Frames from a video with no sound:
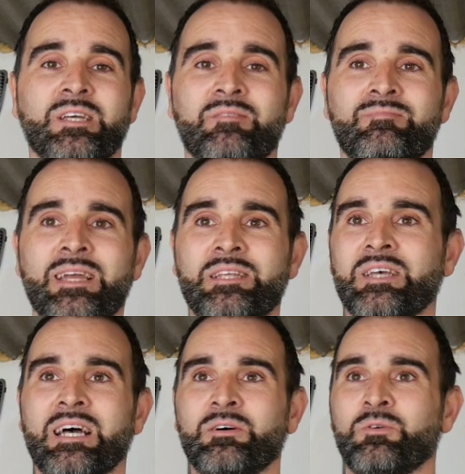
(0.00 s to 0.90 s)
that I've made
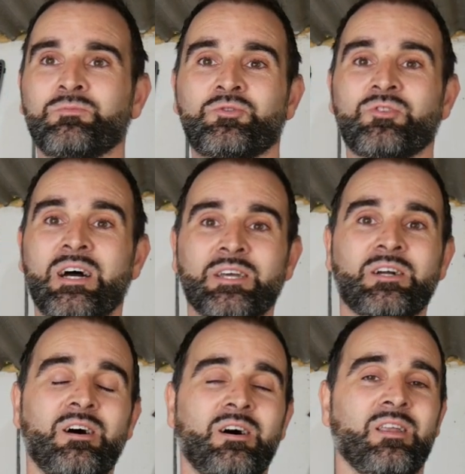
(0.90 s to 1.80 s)
to help dry the
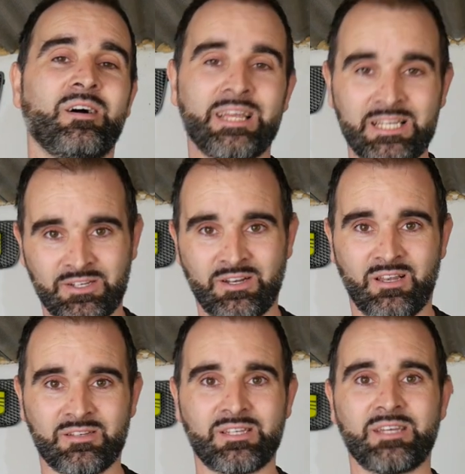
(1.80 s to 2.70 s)
car a lot easier and a
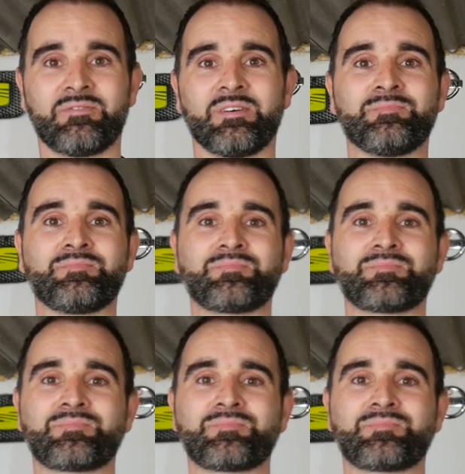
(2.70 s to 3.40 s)
lot safer. So of